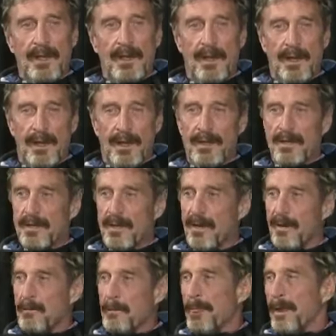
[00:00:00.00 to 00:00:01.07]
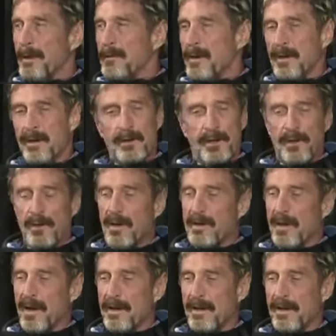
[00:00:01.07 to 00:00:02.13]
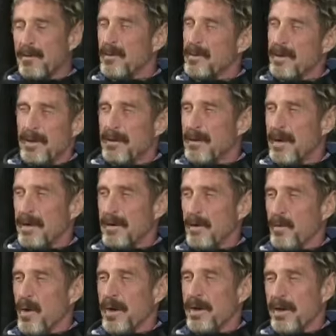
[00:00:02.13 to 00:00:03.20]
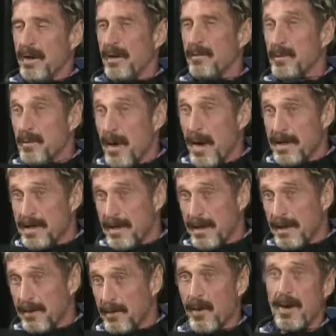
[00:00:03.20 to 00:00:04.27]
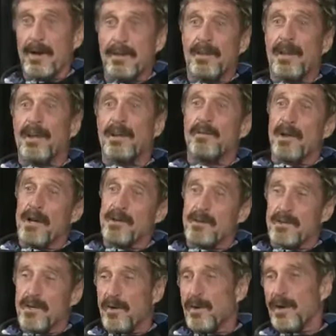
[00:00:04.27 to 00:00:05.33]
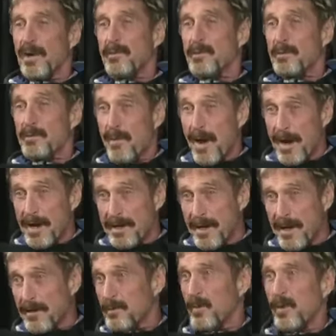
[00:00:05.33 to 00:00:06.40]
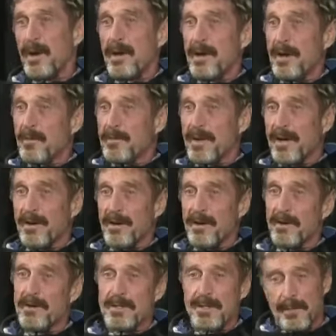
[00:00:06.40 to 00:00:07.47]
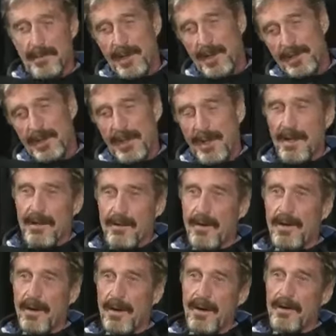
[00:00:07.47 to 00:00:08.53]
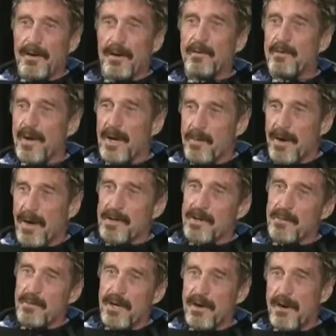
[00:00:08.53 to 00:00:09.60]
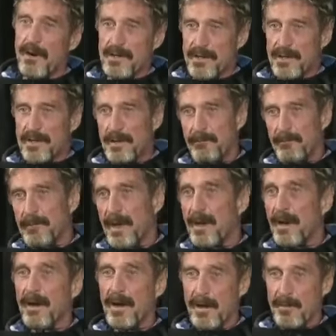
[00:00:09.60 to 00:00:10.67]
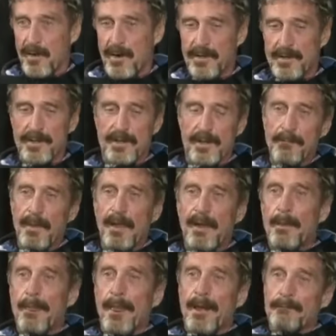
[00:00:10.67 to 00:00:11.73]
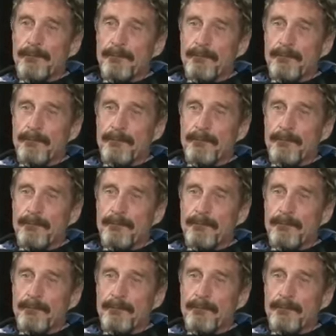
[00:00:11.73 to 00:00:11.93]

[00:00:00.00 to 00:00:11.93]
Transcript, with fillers: And, um, you know, you look at that and you think, well, you know, I don't know, why did they come to my city? Why did the head of national security come to my town way up there, you know? So I'm thinking, well, I don't know, maybe I should be cautious. And I am cautious. I don't call that